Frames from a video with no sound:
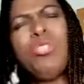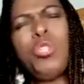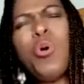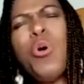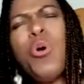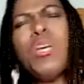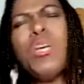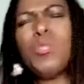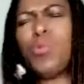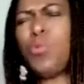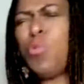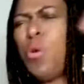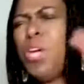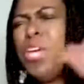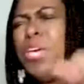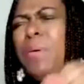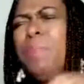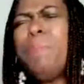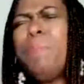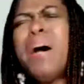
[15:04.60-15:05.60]
choice.
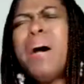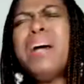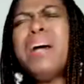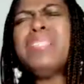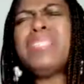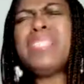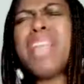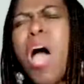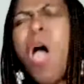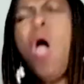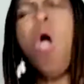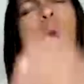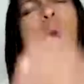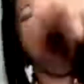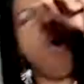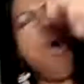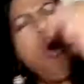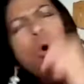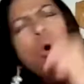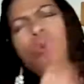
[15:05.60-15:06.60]
We must
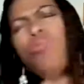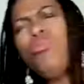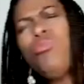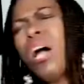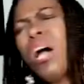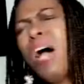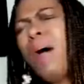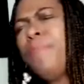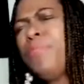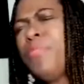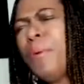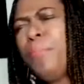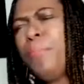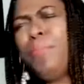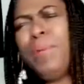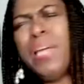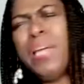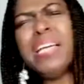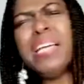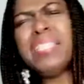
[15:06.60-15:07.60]
hold up the
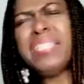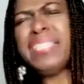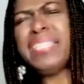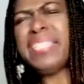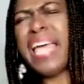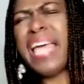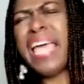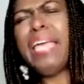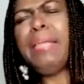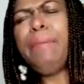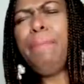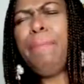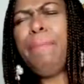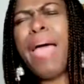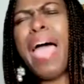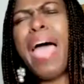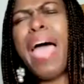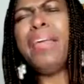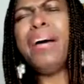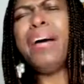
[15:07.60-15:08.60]
bloodstained
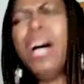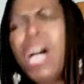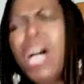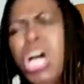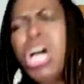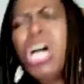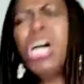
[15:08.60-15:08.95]
banner